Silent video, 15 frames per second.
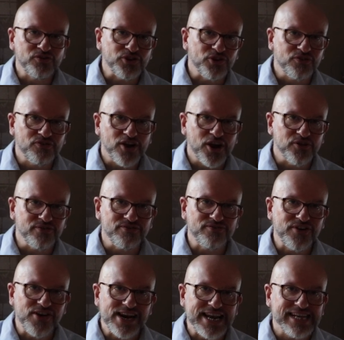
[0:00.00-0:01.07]
for your own
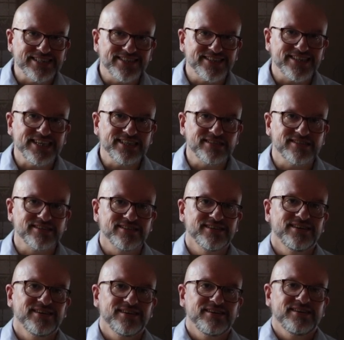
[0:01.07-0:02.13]
finances,
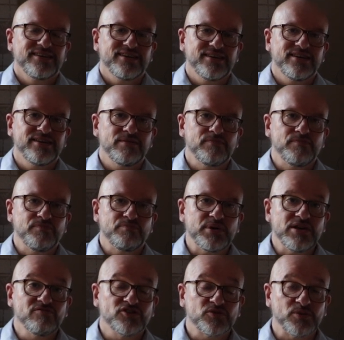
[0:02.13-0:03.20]
um,
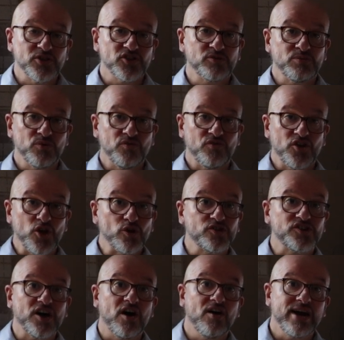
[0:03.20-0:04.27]
be responsible for your
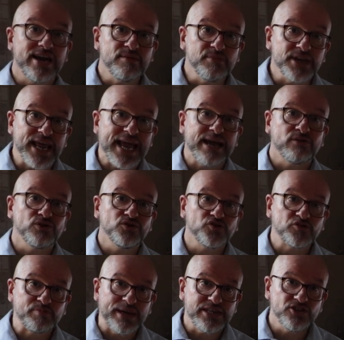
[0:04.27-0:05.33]
time and how you
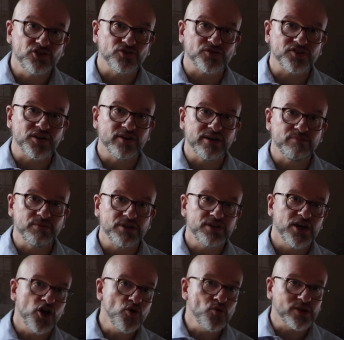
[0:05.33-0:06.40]
spend your time with
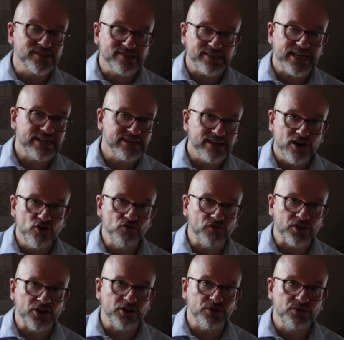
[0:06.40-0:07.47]
no one standing over
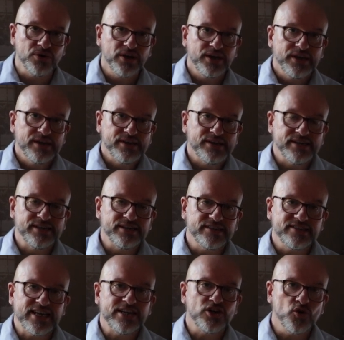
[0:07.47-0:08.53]
you uh,
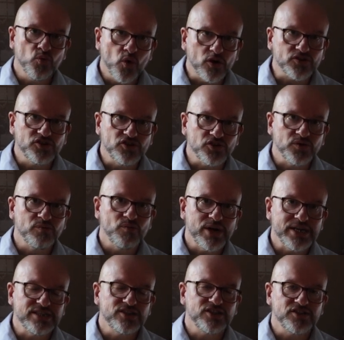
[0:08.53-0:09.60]
telling you what to do and
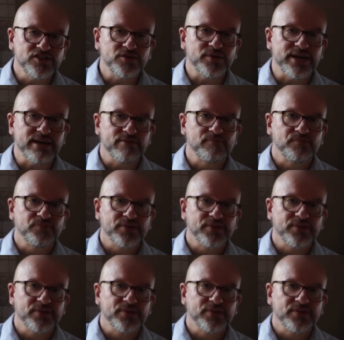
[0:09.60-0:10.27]
when to do it.